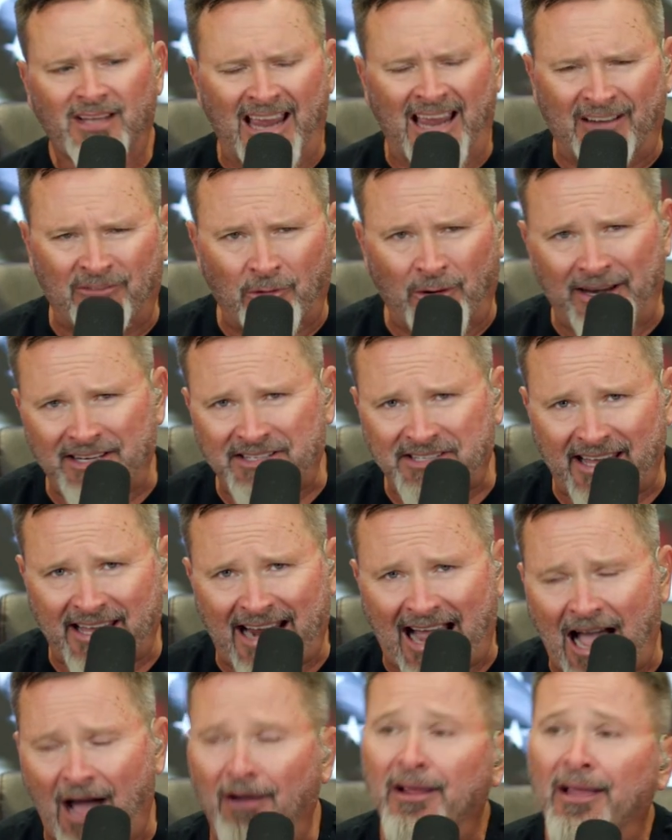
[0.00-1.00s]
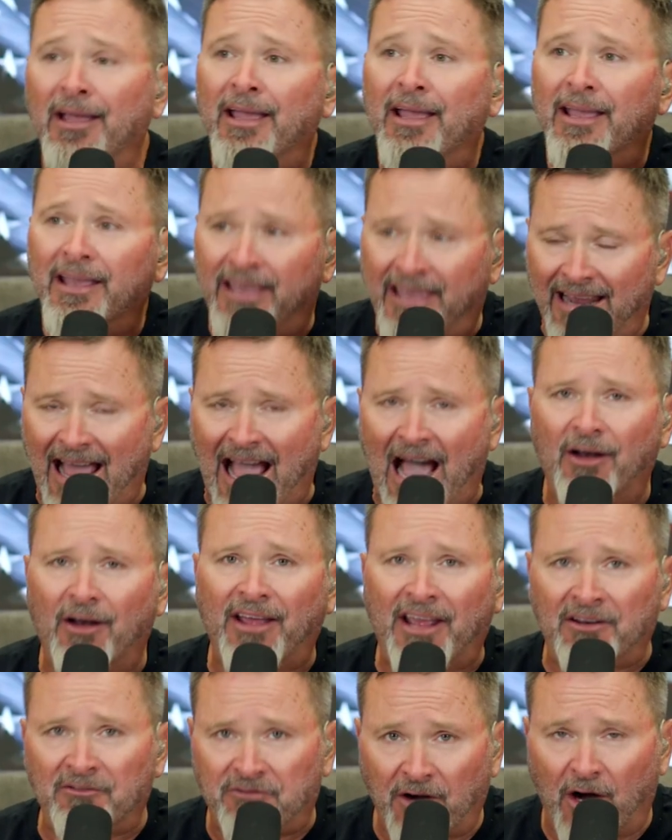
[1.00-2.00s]
Everyone needs to get
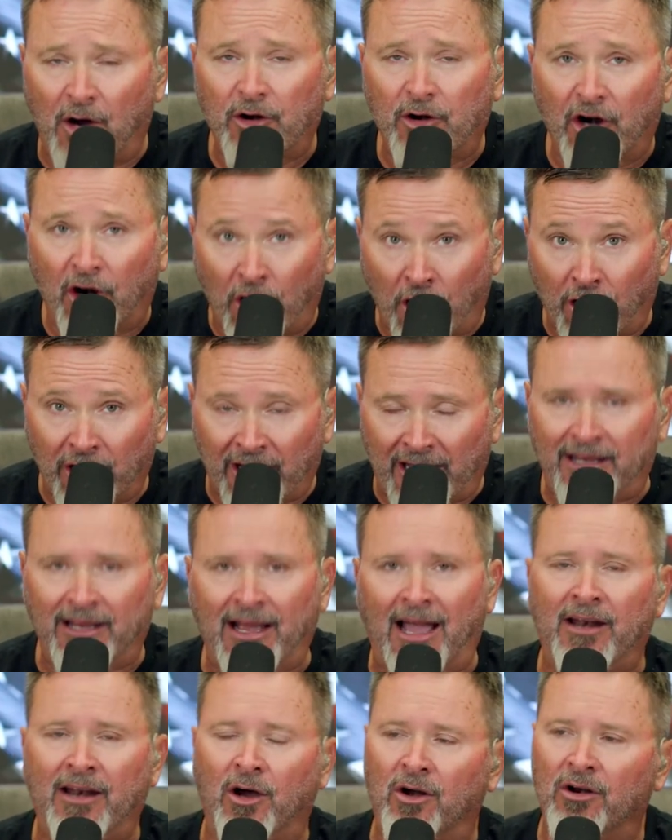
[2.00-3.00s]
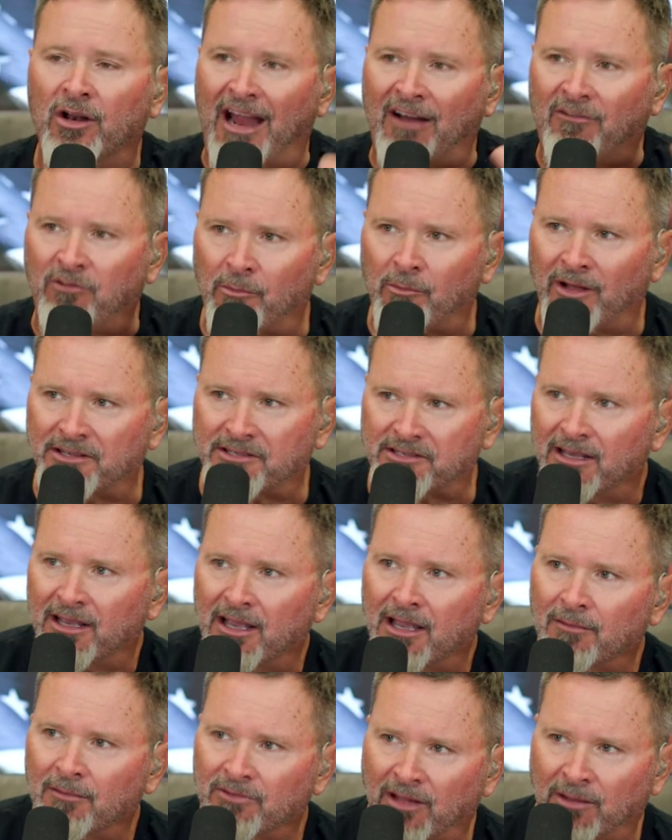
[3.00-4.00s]
out and vote early. I know everyone's
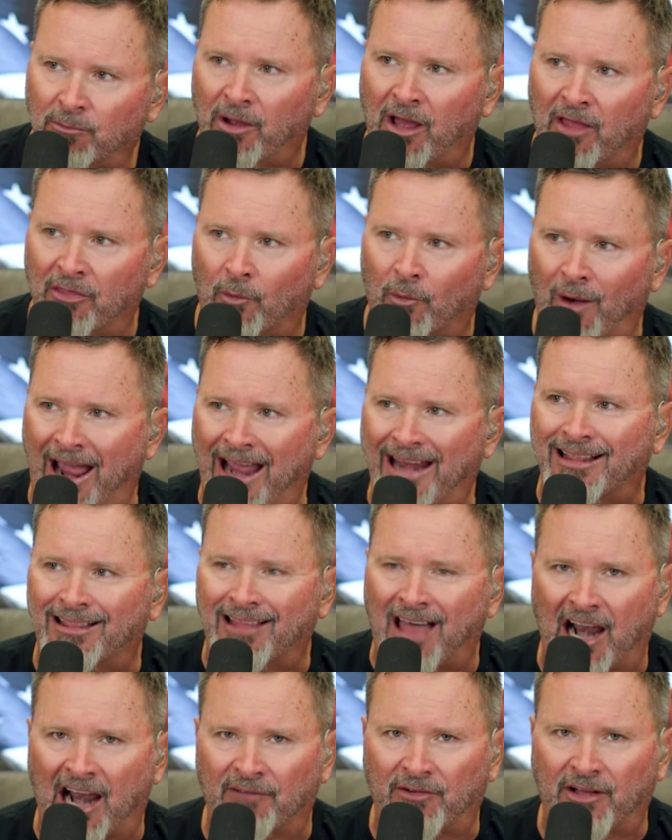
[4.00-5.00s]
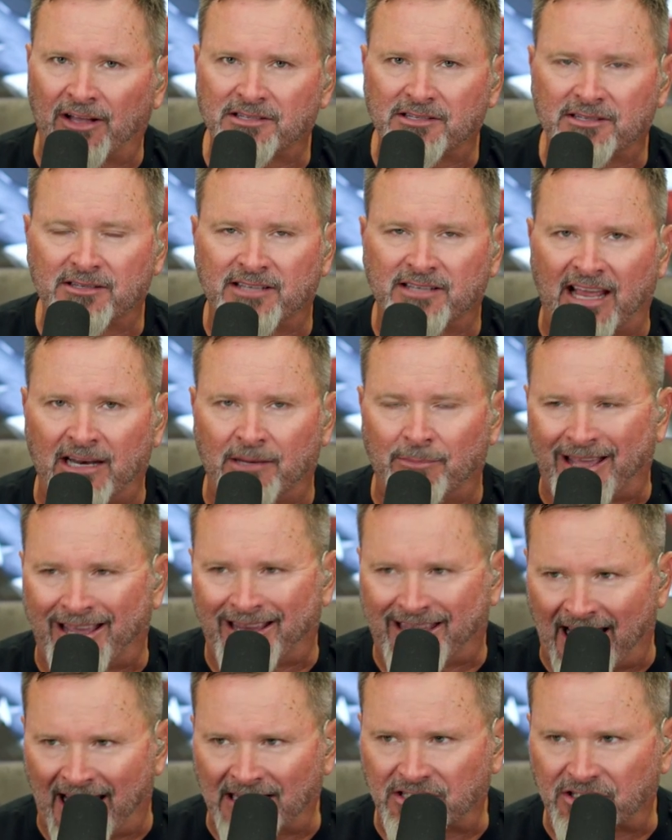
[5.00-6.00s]
on the right. A lot of us tend to be
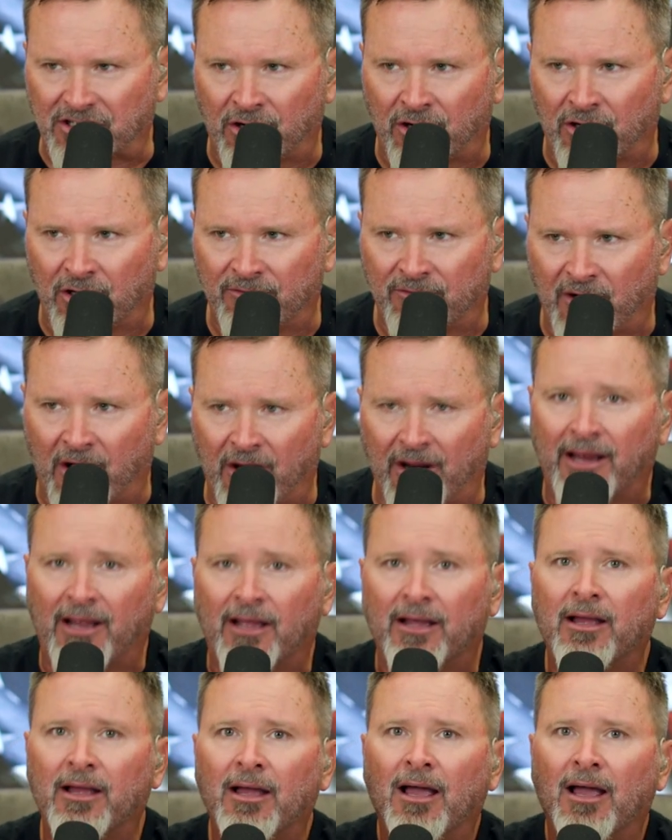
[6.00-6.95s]
against early voting.